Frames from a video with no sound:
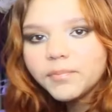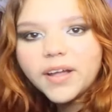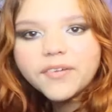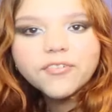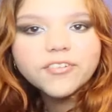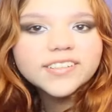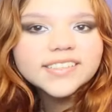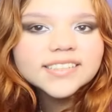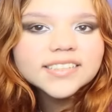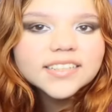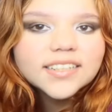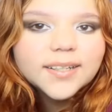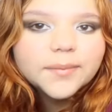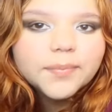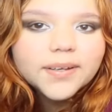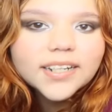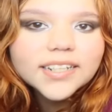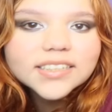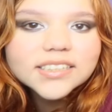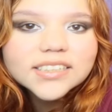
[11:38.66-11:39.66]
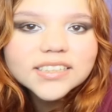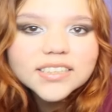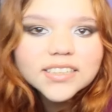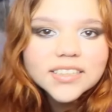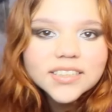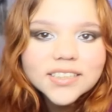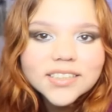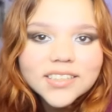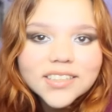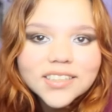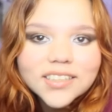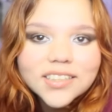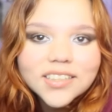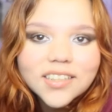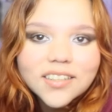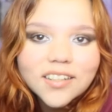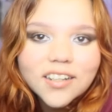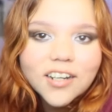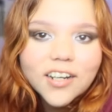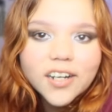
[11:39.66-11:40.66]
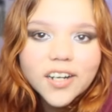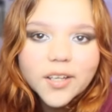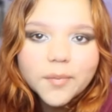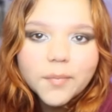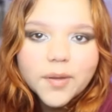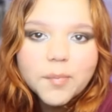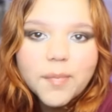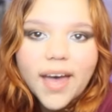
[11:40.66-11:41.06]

My foot's asleep and it's hurting me